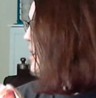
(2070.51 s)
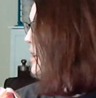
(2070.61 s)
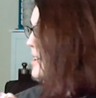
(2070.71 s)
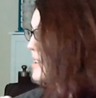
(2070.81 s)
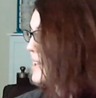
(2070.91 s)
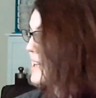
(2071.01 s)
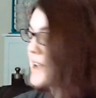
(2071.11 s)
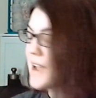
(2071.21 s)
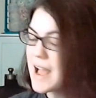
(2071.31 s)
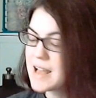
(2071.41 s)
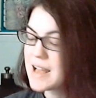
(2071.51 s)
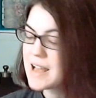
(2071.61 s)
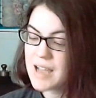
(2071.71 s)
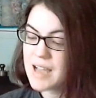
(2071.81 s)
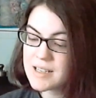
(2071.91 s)
Currently, it has the
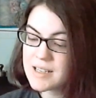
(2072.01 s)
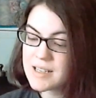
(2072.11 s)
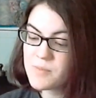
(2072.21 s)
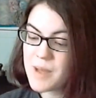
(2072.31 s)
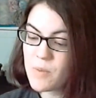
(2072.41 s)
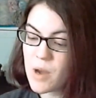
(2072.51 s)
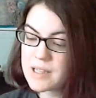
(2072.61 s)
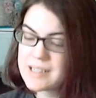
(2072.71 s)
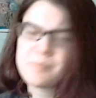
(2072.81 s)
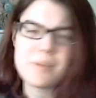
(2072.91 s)
contents of my wallet,